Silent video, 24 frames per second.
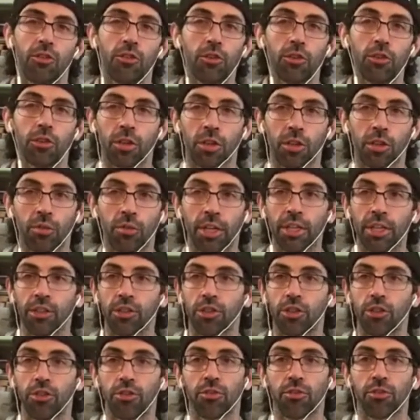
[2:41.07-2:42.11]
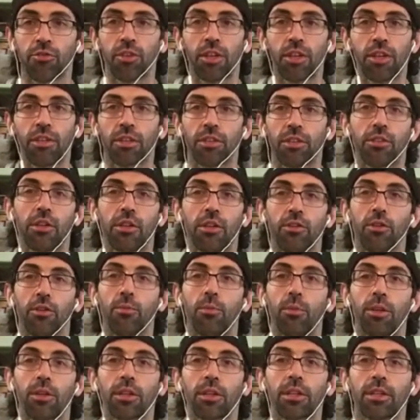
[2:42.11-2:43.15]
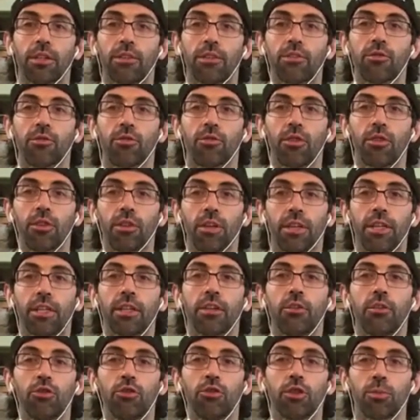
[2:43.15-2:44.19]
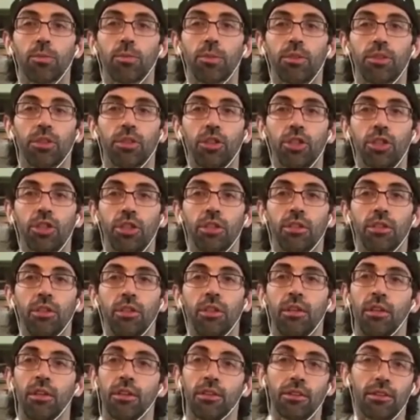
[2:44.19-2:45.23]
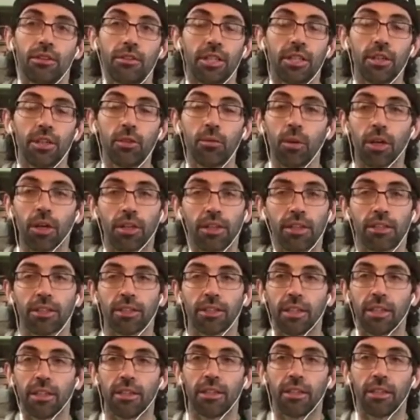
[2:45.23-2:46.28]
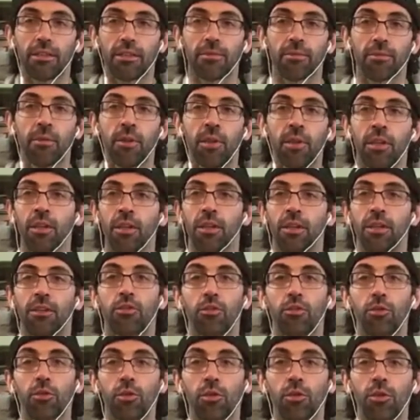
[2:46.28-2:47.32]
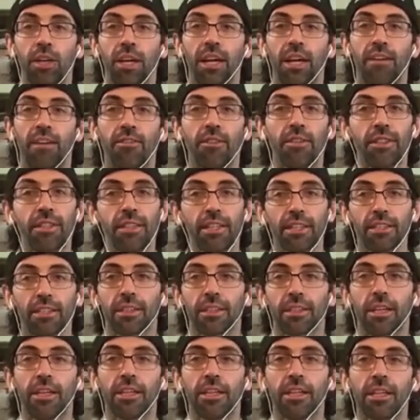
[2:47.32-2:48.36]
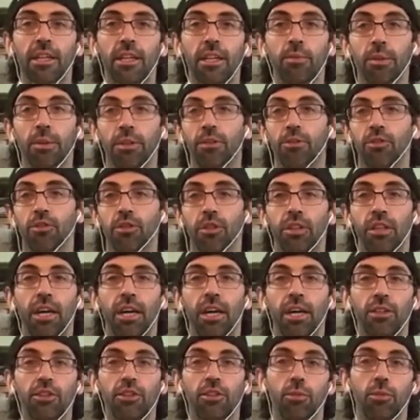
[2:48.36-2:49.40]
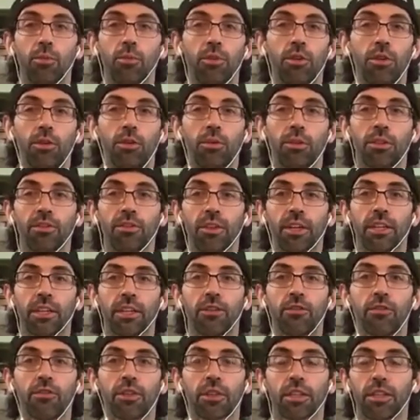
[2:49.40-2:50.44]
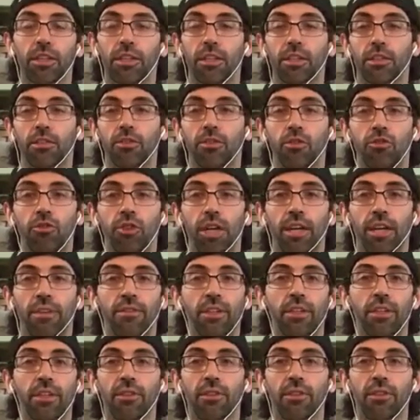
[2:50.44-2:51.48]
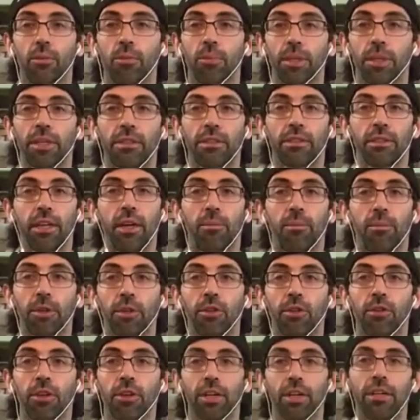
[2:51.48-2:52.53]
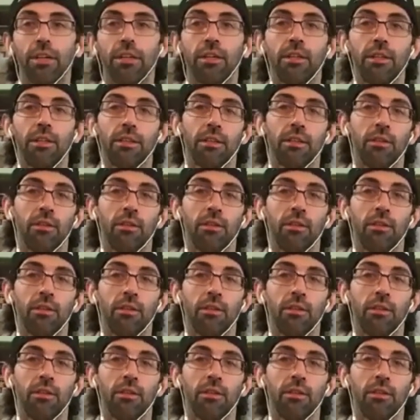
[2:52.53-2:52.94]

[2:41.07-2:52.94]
New York Rangers, and various other markets for their head coaching position. Does he want to stay there? So everything is lining up, and there's a lot of turmoil with the Vancouver Canucks. Their drafting, developing has not been great,